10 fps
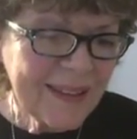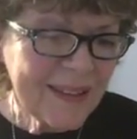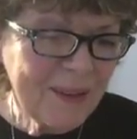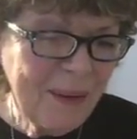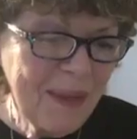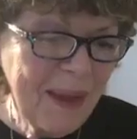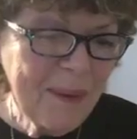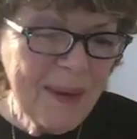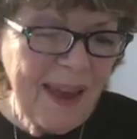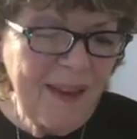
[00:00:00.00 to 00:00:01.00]
So there
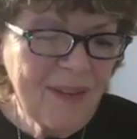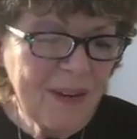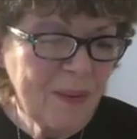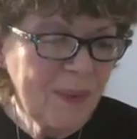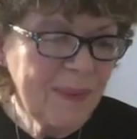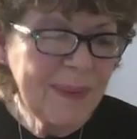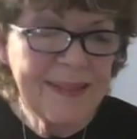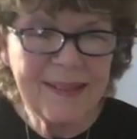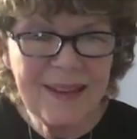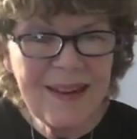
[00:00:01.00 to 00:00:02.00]
we have it, and we're
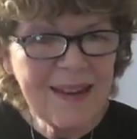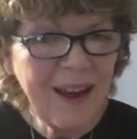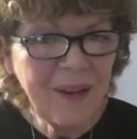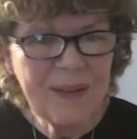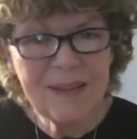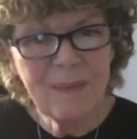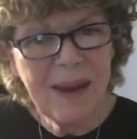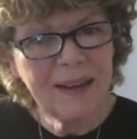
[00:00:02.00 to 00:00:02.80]
seeing how he's